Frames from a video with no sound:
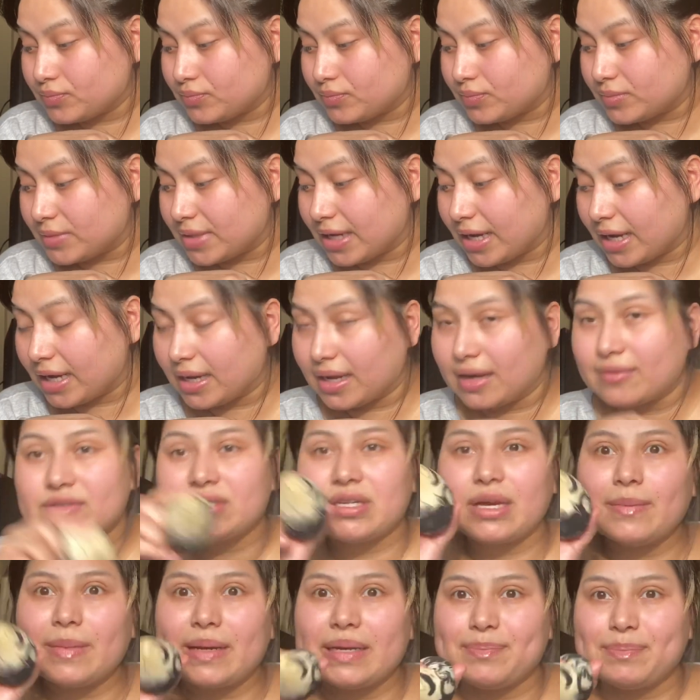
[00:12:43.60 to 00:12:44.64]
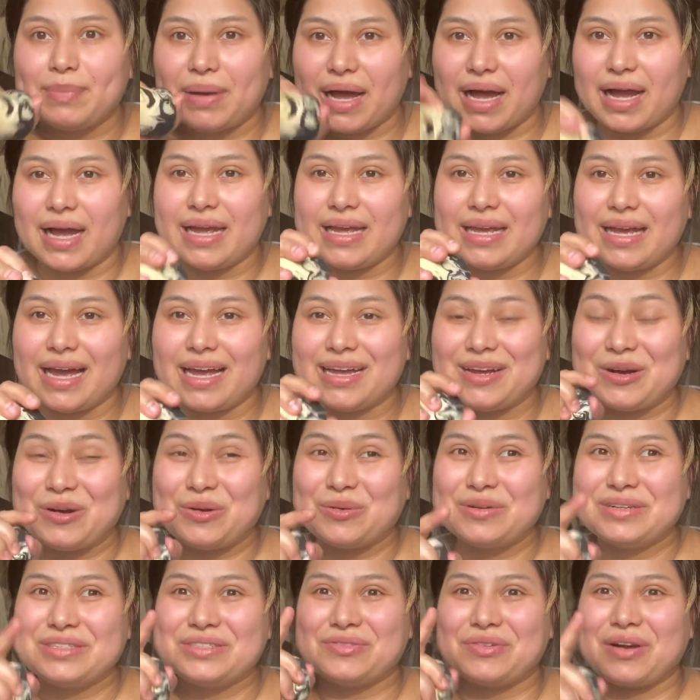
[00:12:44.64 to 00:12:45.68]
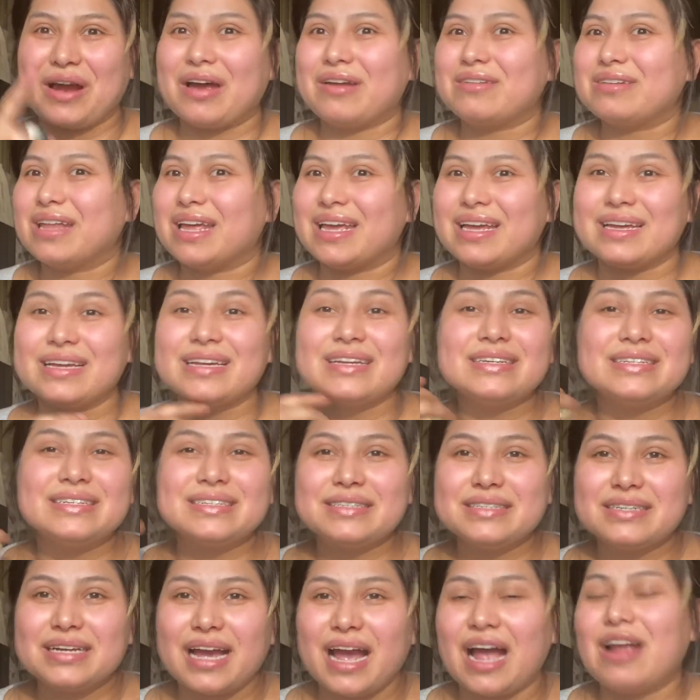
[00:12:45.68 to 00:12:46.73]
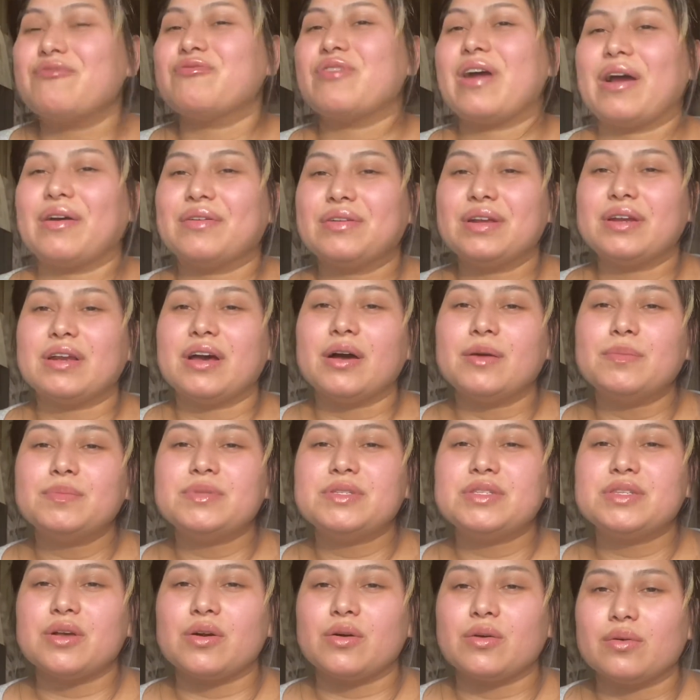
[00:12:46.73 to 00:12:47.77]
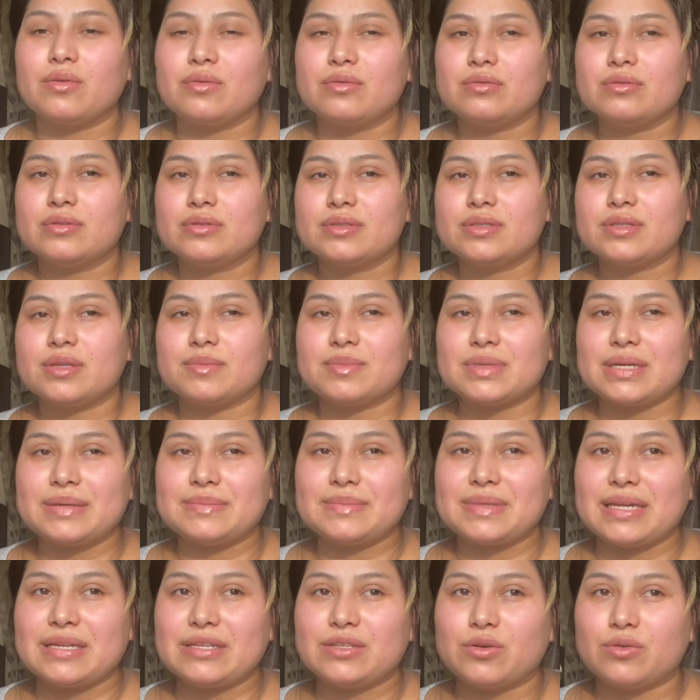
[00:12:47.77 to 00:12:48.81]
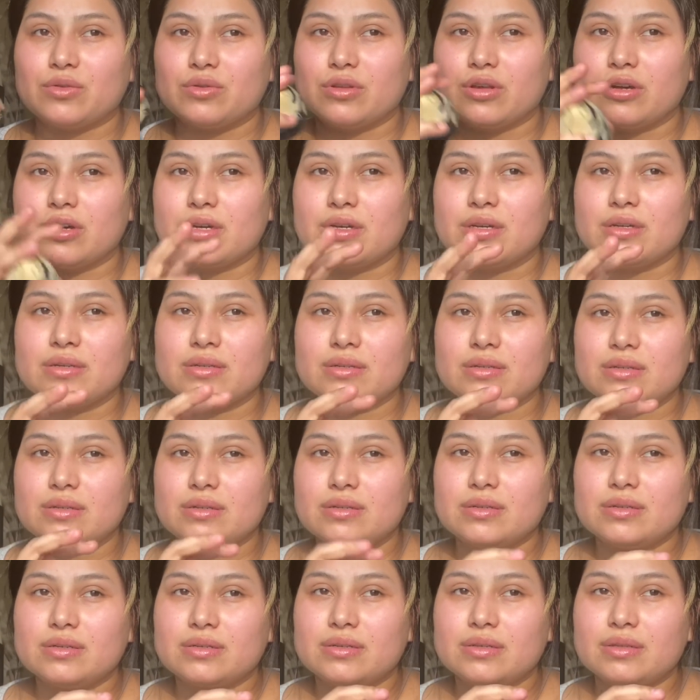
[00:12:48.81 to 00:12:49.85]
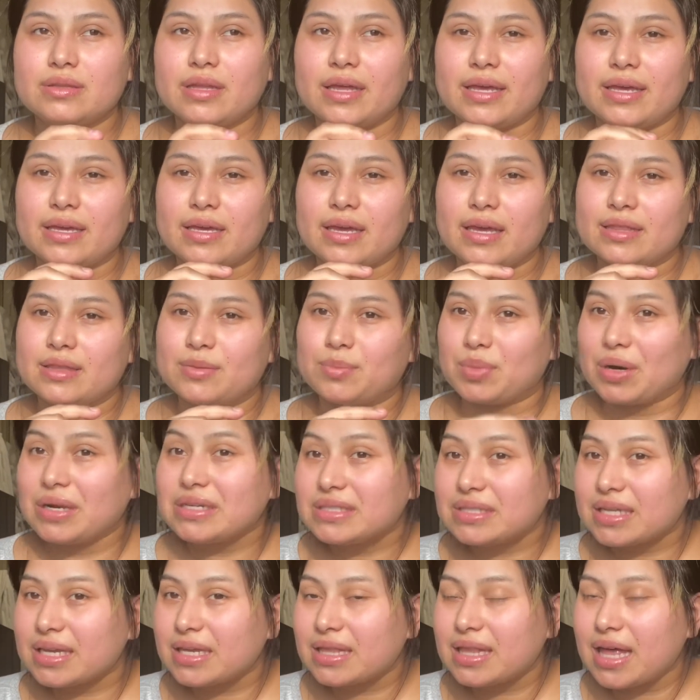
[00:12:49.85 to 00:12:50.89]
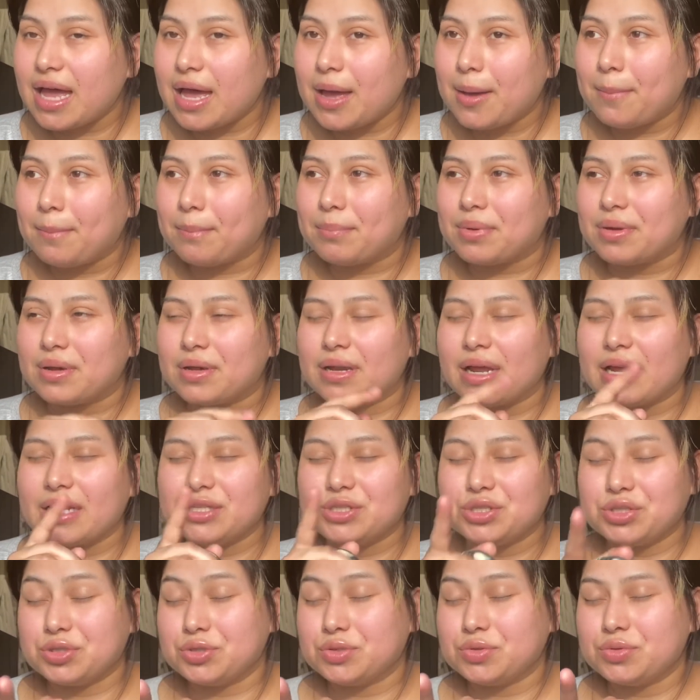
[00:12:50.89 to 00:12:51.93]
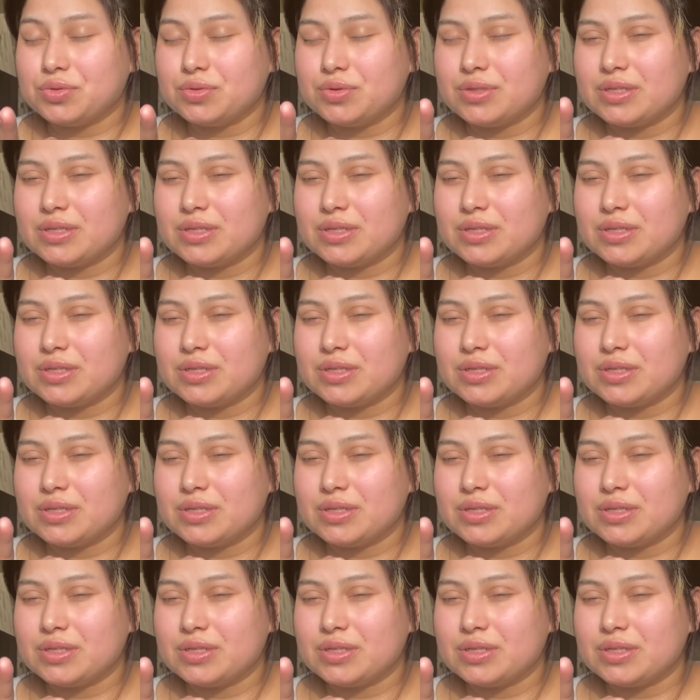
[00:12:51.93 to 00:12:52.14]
Yeah, every time I buy, I always round it up, so sometimes I don't look like at the price like that, but I do.